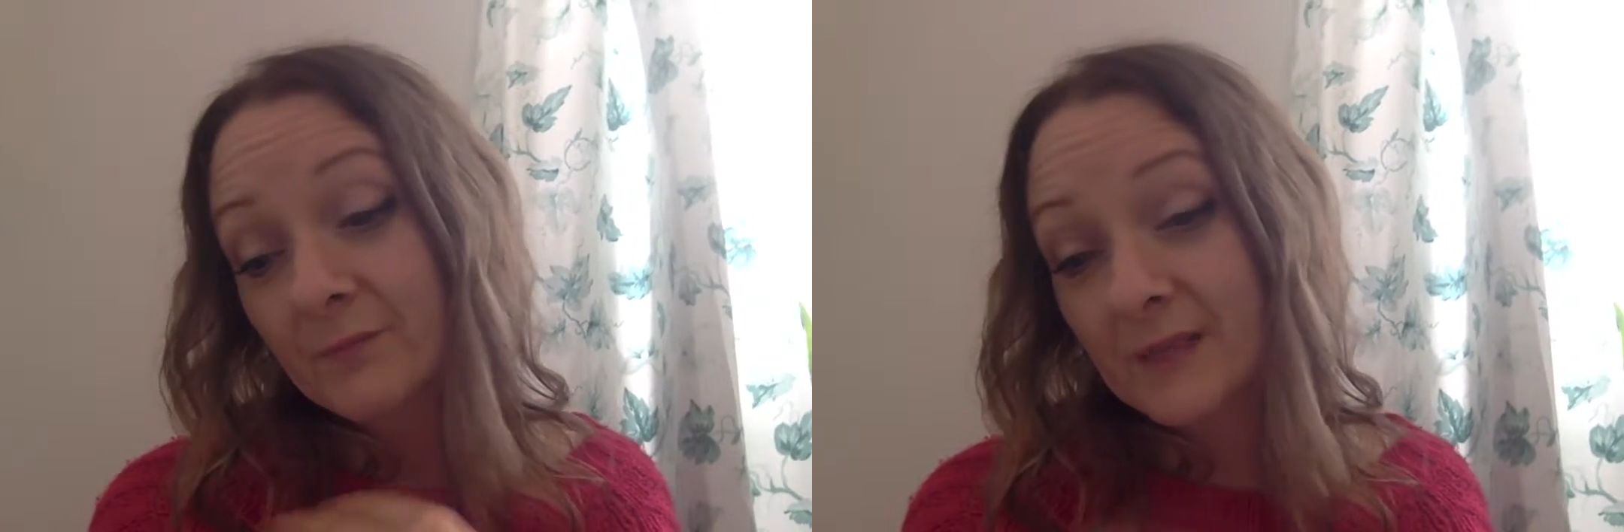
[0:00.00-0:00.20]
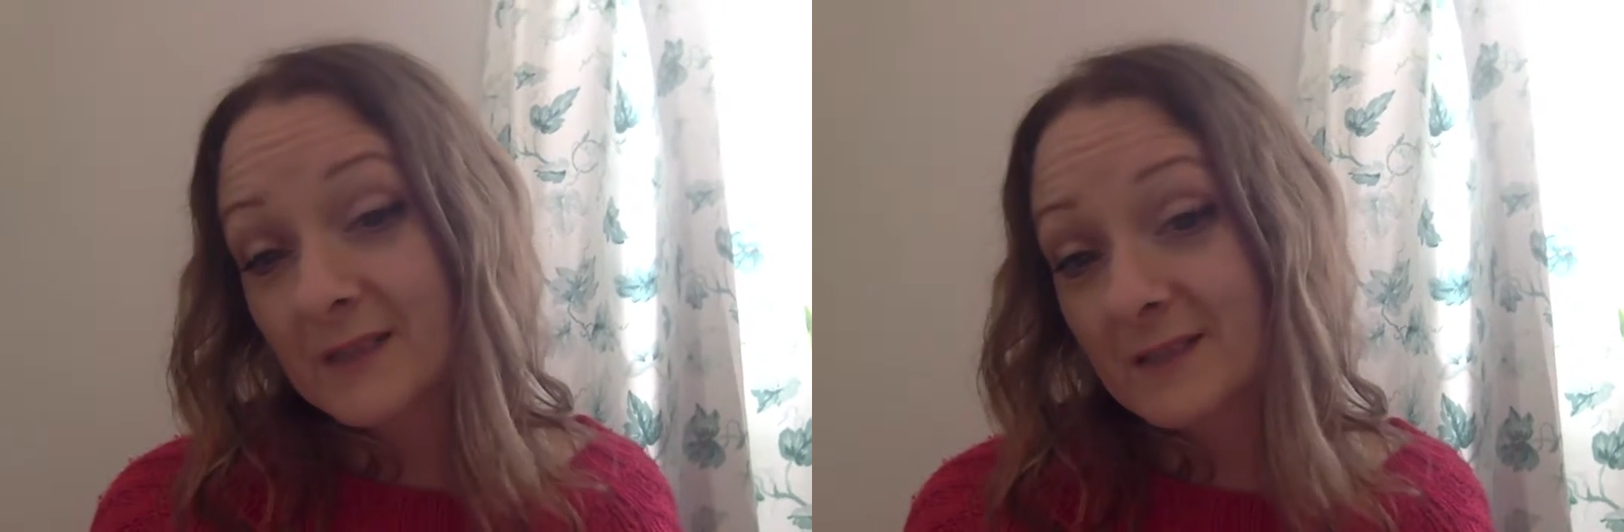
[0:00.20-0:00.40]

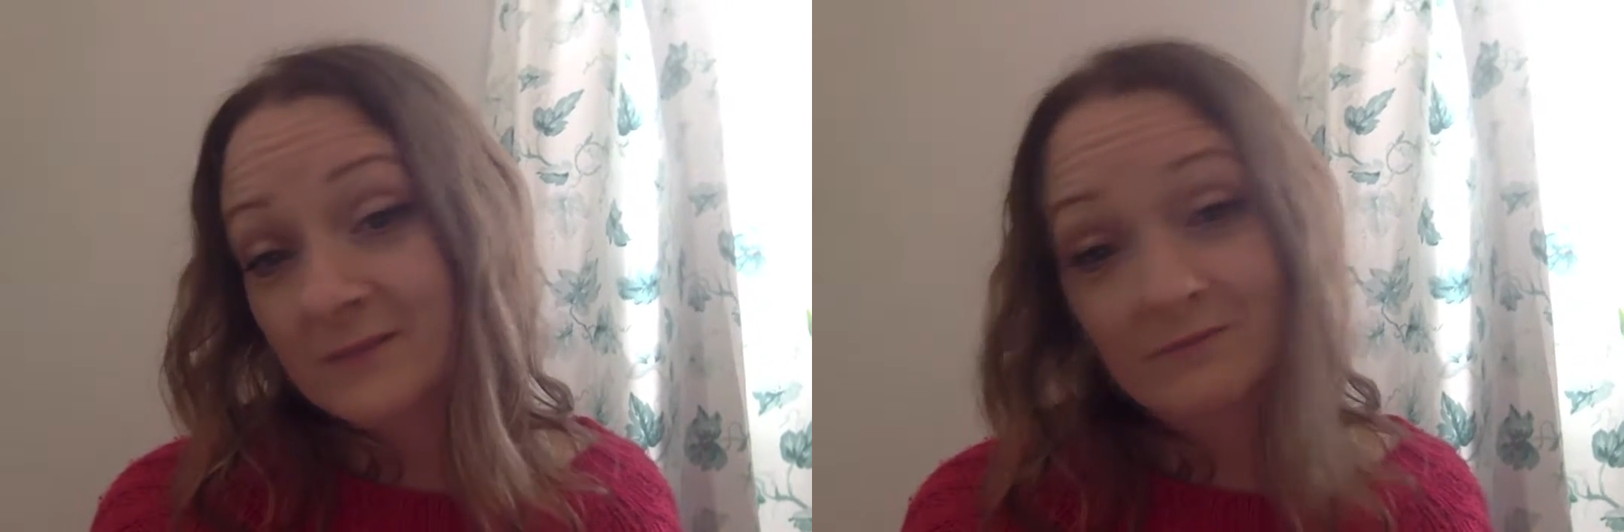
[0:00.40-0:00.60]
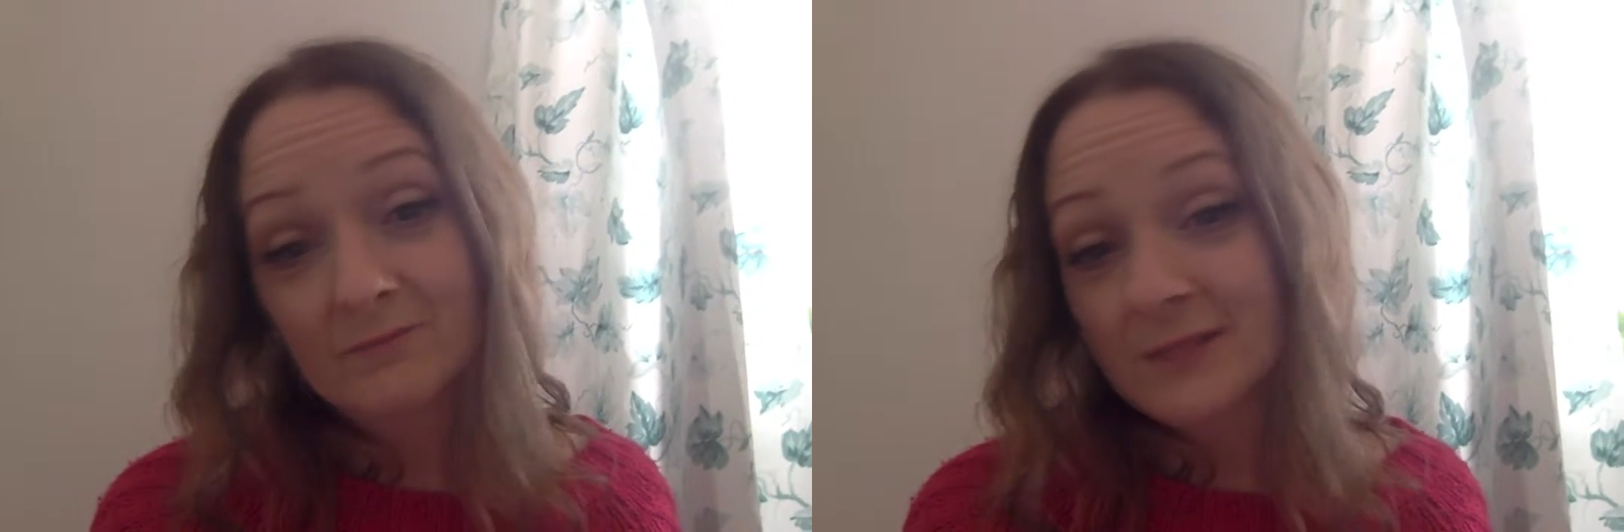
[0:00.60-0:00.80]
That's
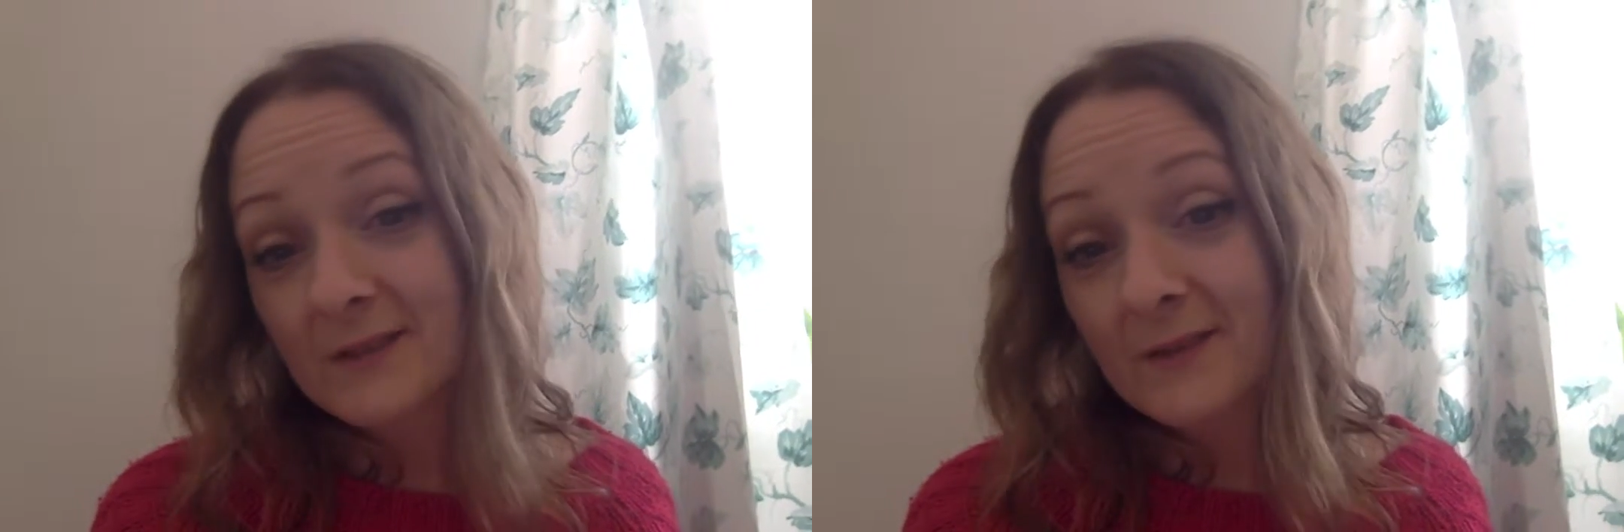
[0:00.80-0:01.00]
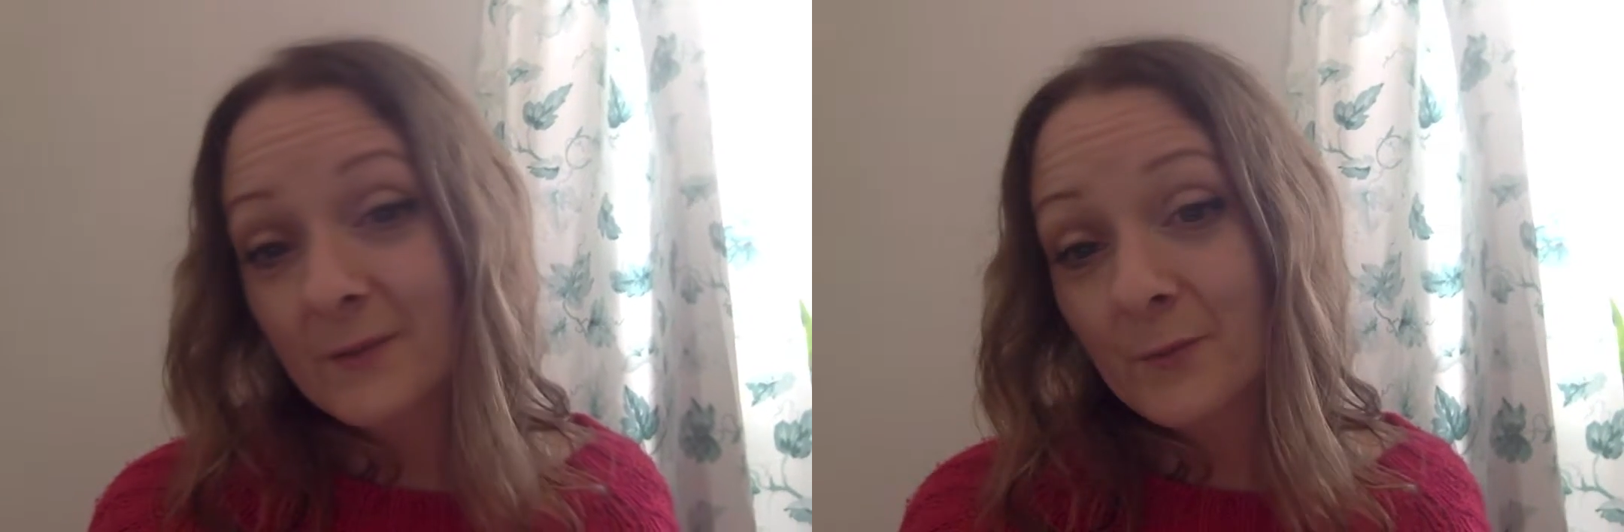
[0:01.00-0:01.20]

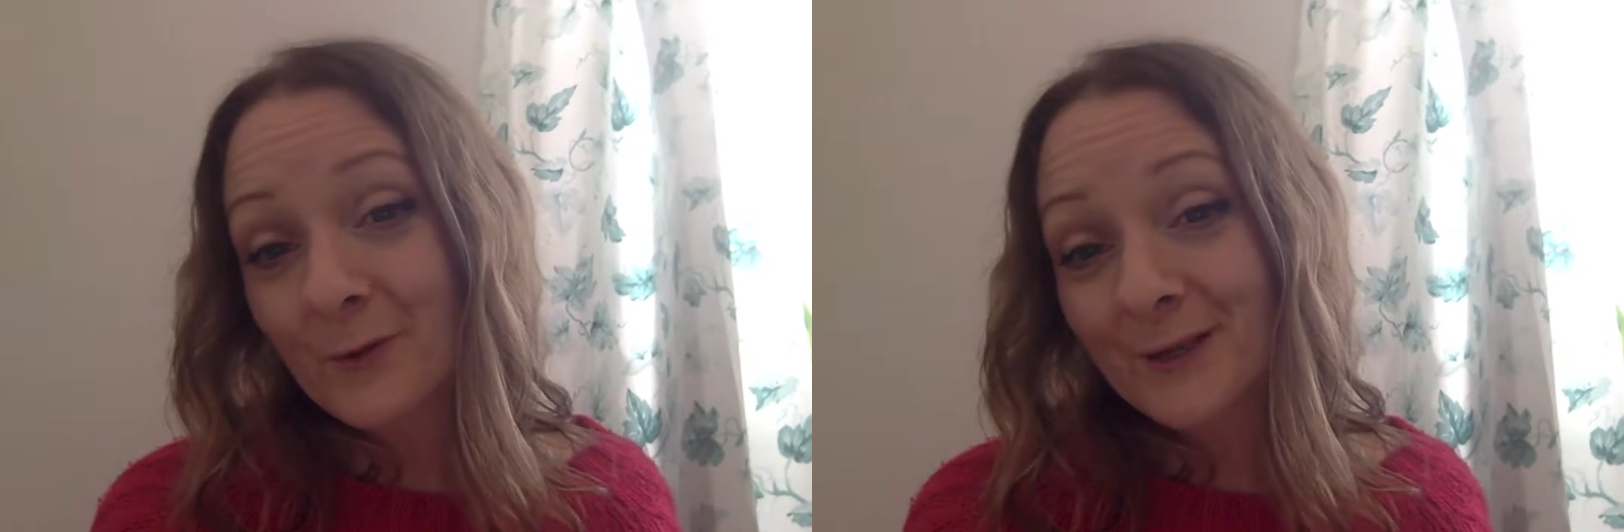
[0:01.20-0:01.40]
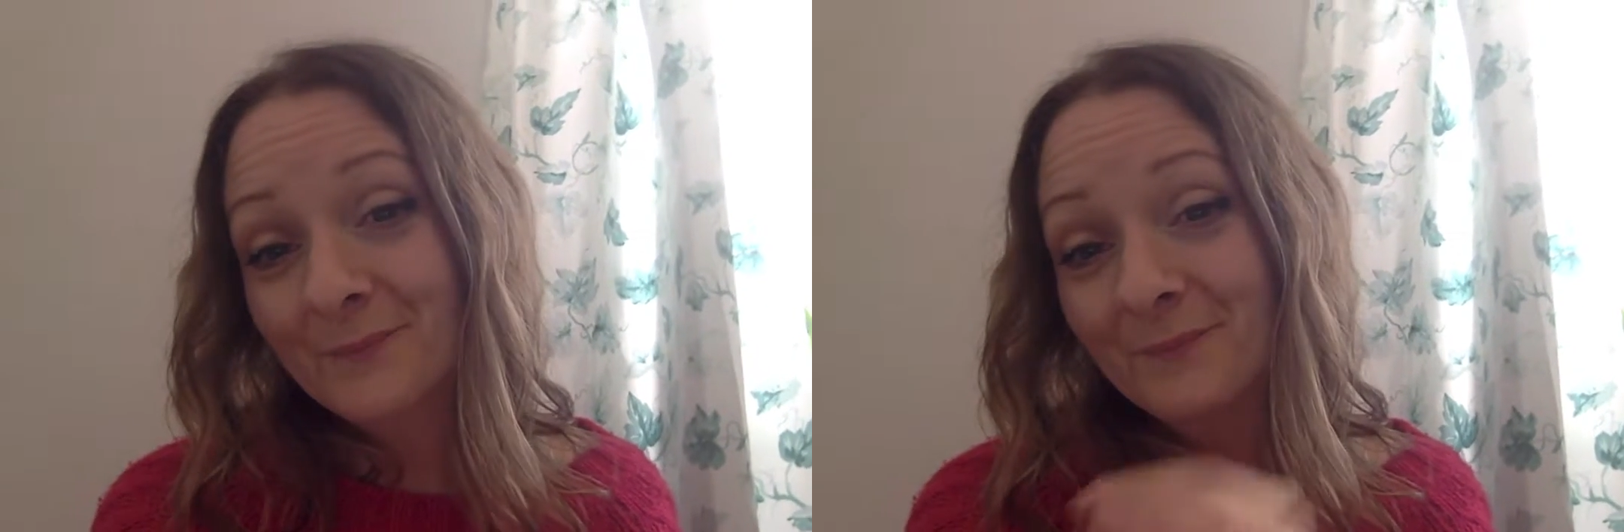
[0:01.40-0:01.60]
beside the point.